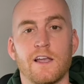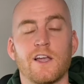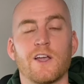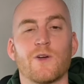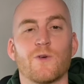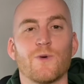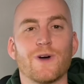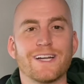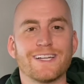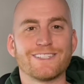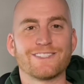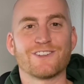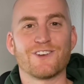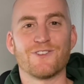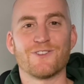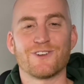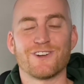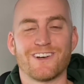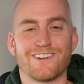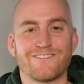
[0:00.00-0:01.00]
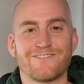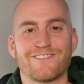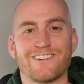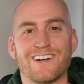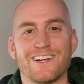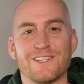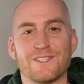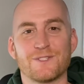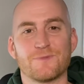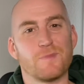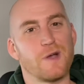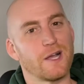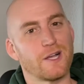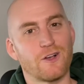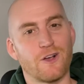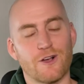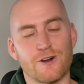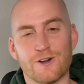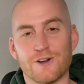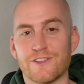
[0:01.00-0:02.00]
What is going on, friends? Matt
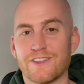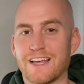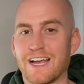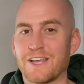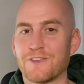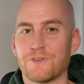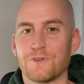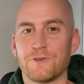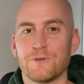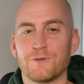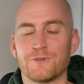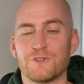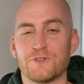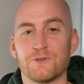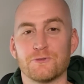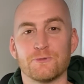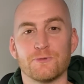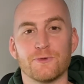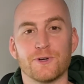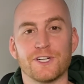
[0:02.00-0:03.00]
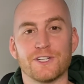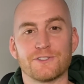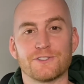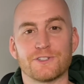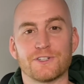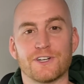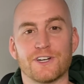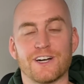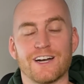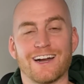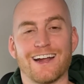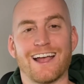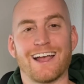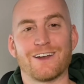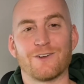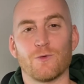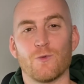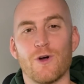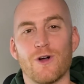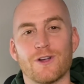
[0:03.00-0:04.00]
Carter, that YouTube realtor,
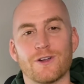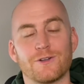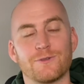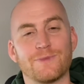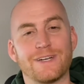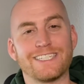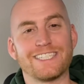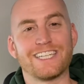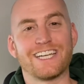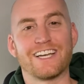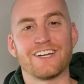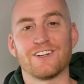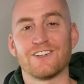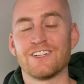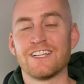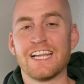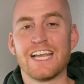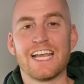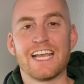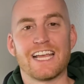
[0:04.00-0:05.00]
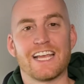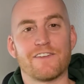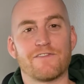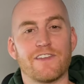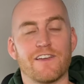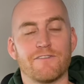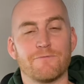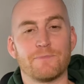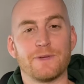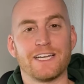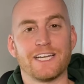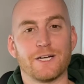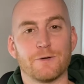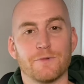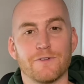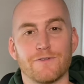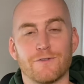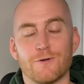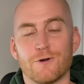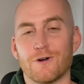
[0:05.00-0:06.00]
and welcome to my channel. If you haven't been here
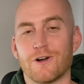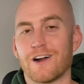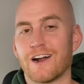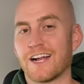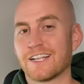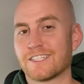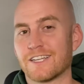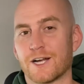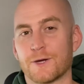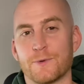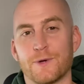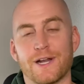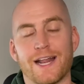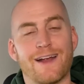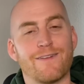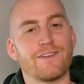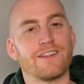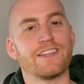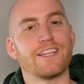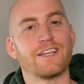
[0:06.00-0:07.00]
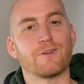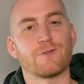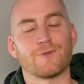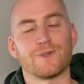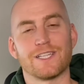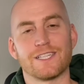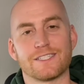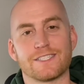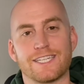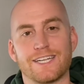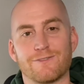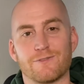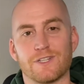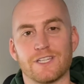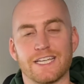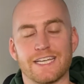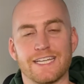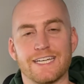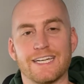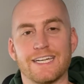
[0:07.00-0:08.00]
before, I talk about everything real estate
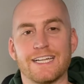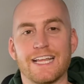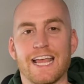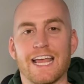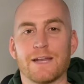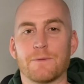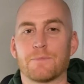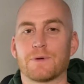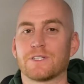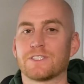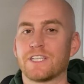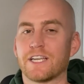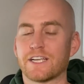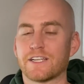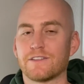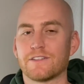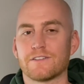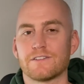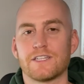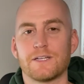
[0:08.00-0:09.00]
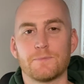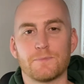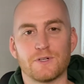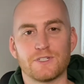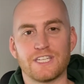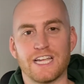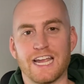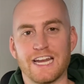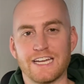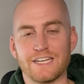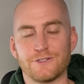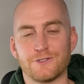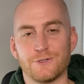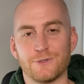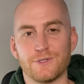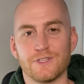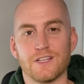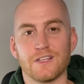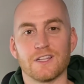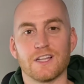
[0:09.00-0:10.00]
related and particularly pertaining to
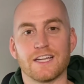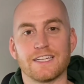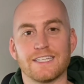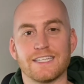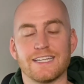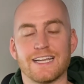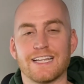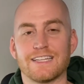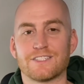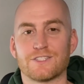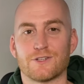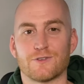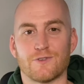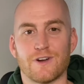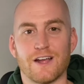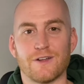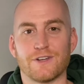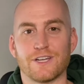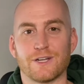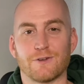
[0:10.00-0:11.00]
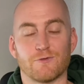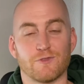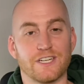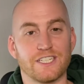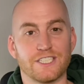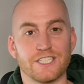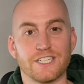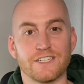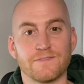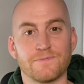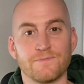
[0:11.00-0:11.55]
the London and surrounding region.